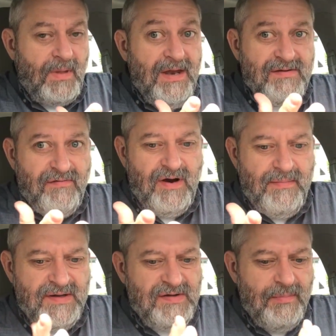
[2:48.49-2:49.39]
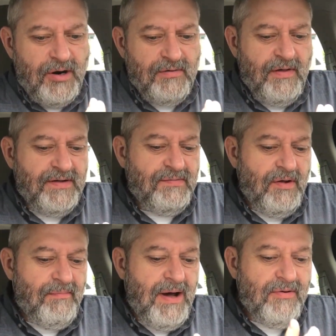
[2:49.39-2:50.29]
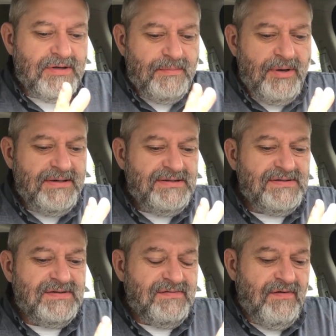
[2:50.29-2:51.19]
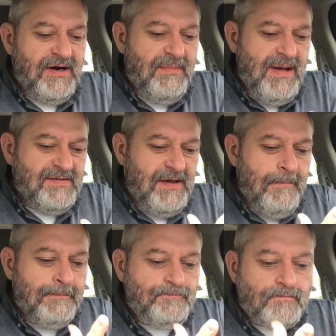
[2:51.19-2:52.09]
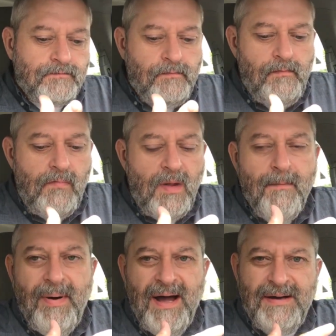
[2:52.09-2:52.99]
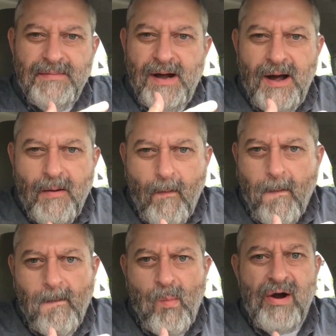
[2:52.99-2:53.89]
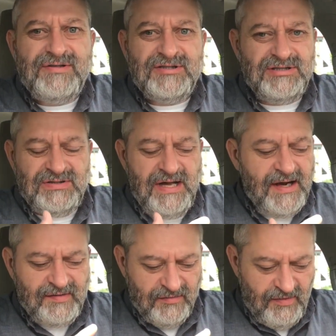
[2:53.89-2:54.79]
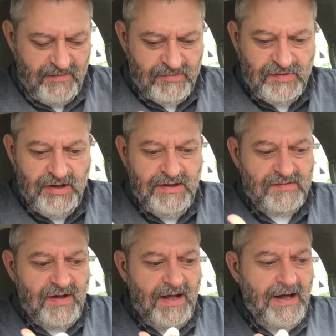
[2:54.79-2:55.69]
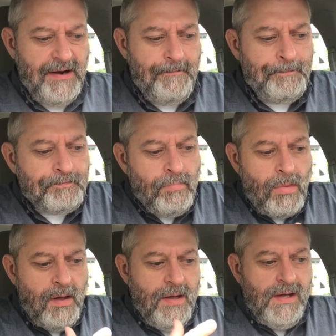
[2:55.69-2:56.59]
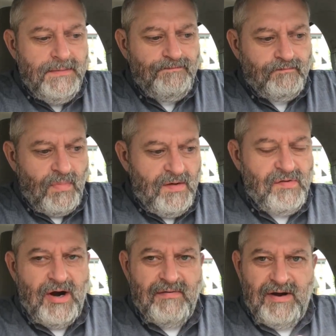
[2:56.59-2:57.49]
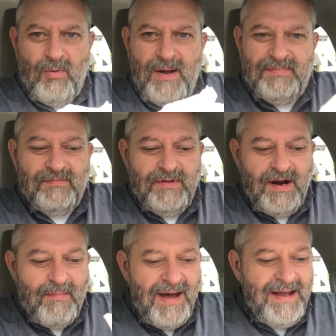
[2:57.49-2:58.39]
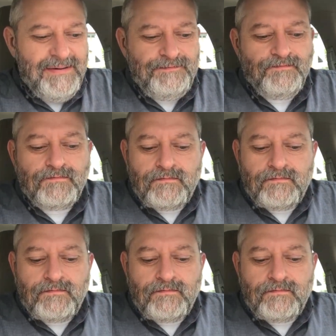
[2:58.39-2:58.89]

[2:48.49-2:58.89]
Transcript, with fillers: It's a very messy burger. That's my, my only complaint is it's very messy, but um, it's got an excellent flavor to it. It's got, um, sorry, I've got to wipe some of that on my hand.